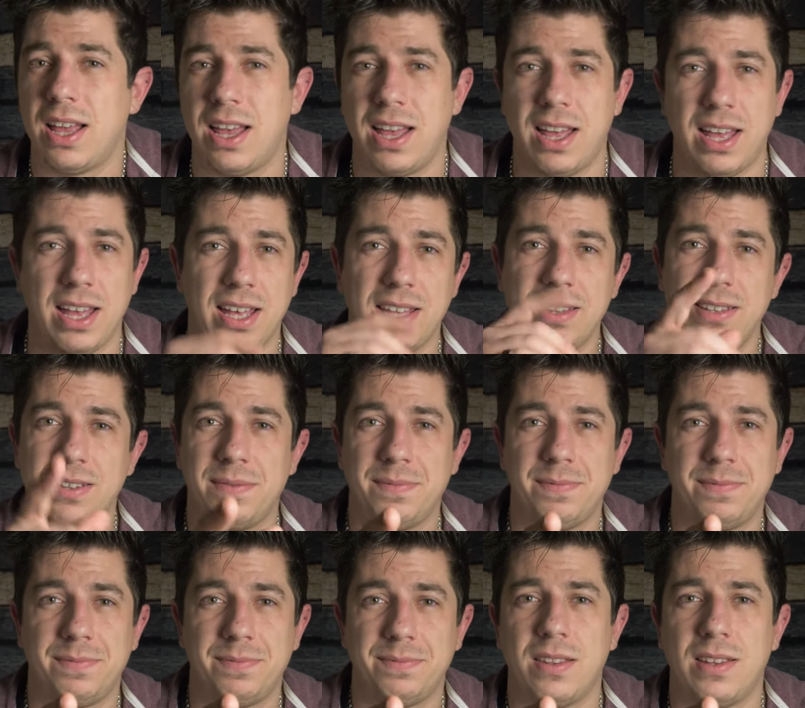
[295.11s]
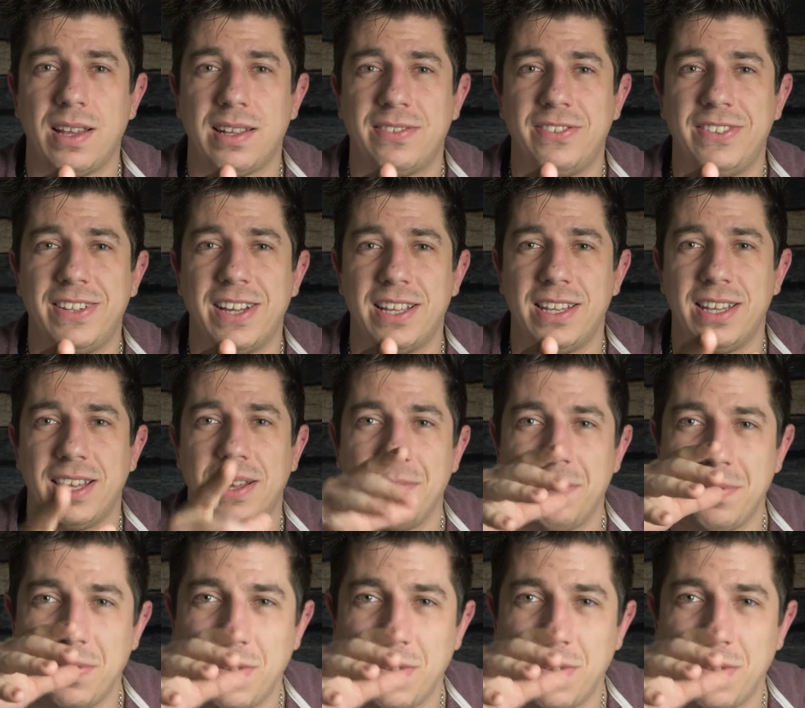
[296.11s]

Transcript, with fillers: and do svidaniya.